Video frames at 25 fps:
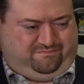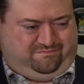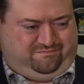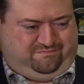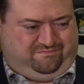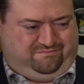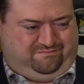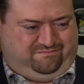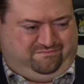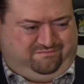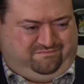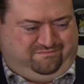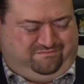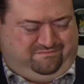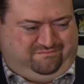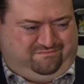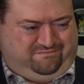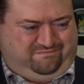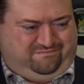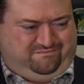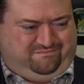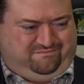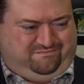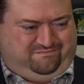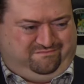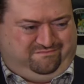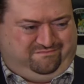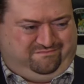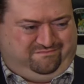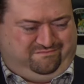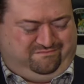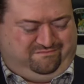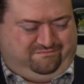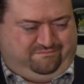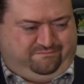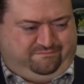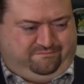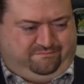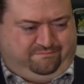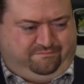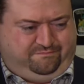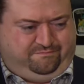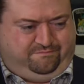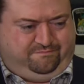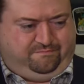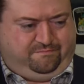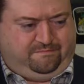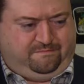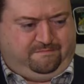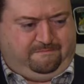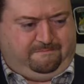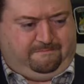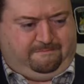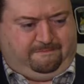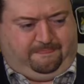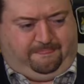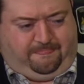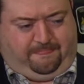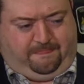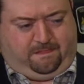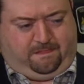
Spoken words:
(silent)